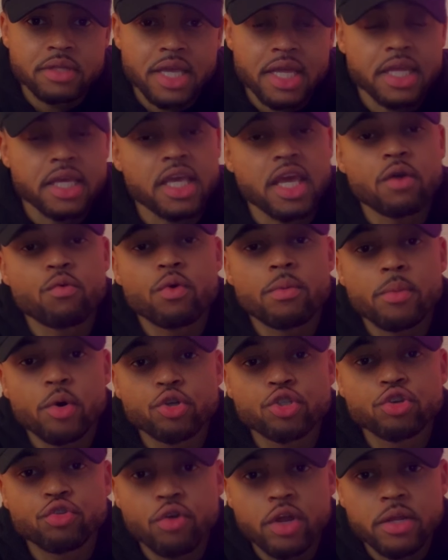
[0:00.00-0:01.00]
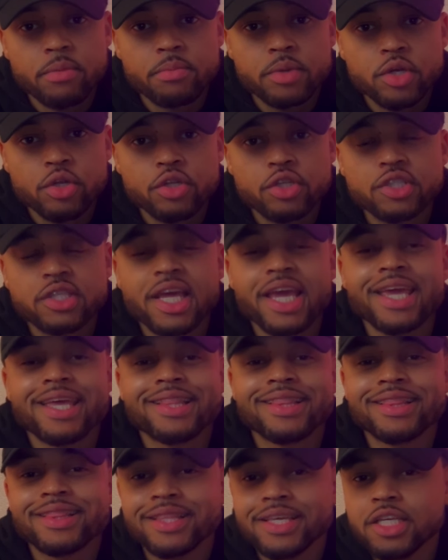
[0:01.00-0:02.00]
And again, with most credit builders, they
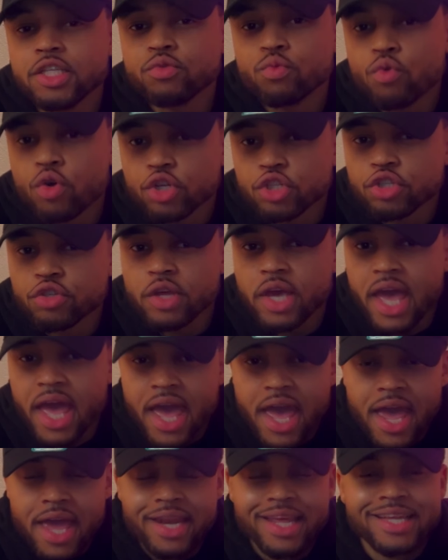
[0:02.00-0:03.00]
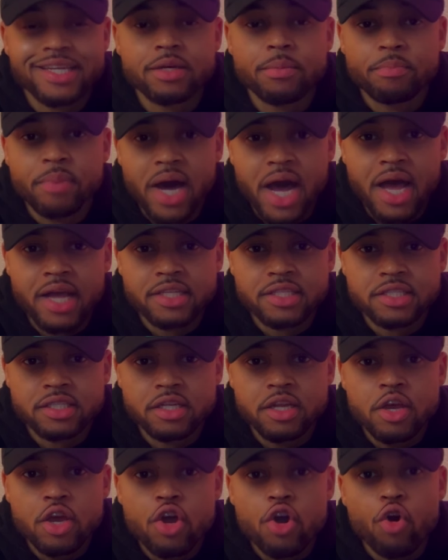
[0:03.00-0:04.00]
at least want you to add a
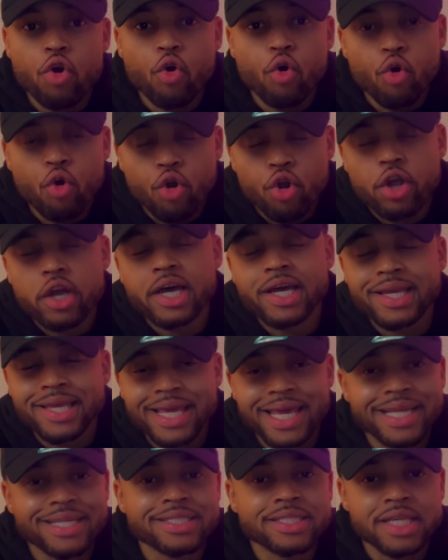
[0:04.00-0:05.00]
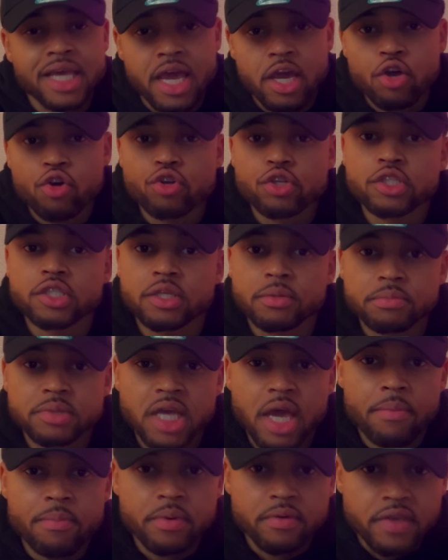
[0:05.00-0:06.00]
deposit or, again, tack on some
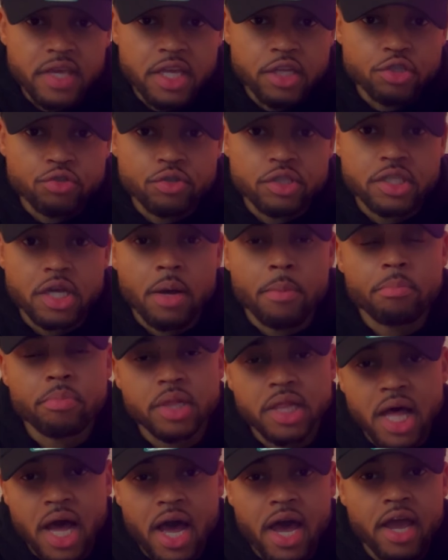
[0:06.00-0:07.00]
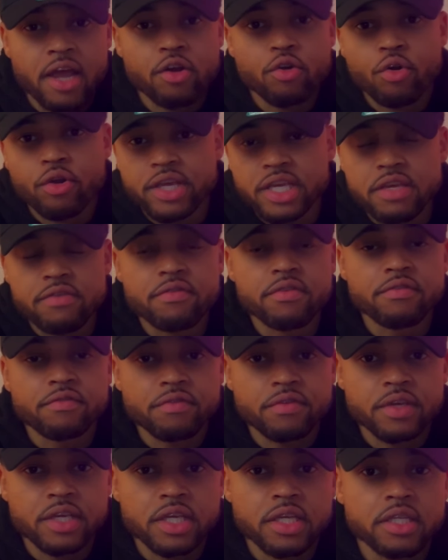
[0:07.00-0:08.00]
type of interest applied or even
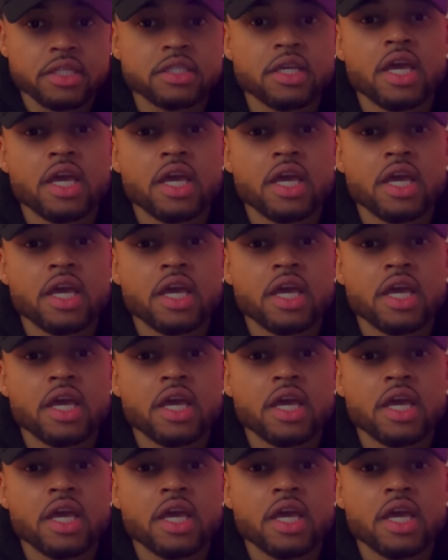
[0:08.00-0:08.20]
fees.